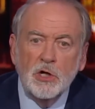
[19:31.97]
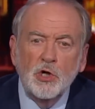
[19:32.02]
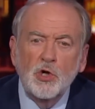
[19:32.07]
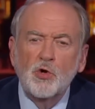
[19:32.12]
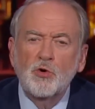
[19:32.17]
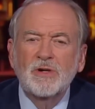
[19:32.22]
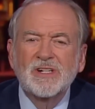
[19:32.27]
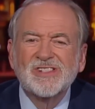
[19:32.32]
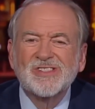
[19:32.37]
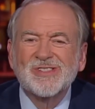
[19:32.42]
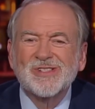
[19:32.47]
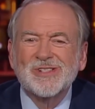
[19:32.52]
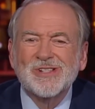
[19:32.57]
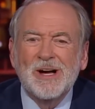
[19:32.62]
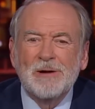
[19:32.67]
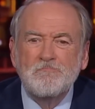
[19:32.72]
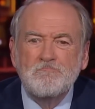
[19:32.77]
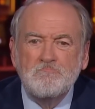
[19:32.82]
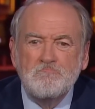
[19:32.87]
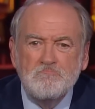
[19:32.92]
who is
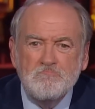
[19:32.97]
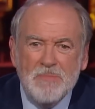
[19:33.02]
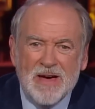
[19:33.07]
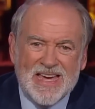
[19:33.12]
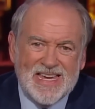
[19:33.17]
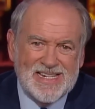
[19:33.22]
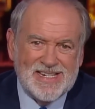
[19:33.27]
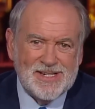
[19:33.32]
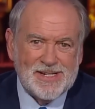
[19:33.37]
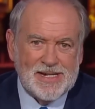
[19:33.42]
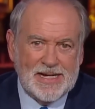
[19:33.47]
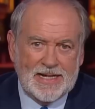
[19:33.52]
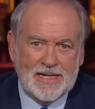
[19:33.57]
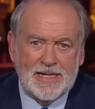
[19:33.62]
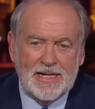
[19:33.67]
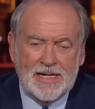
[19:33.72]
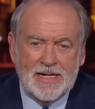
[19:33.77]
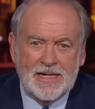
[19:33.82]
amazing,